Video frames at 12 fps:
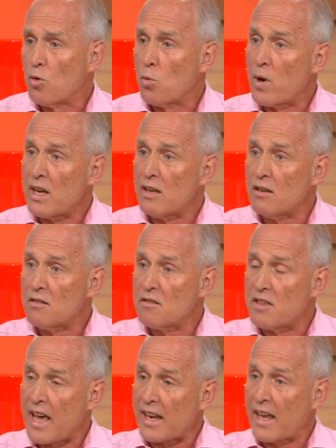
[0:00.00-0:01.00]
When
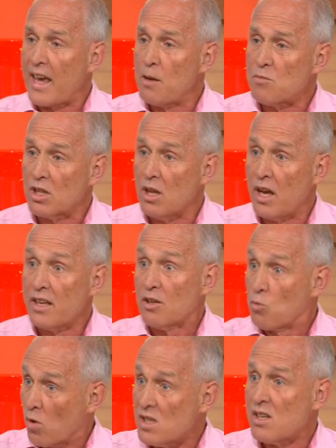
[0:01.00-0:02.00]
that came to
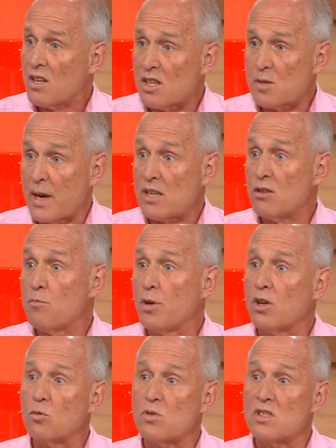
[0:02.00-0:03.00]
light, it was unexpected,
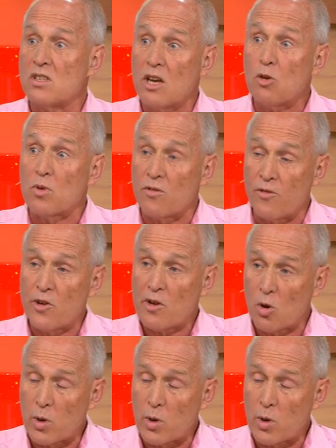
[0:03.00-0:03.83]
but it was dealt with very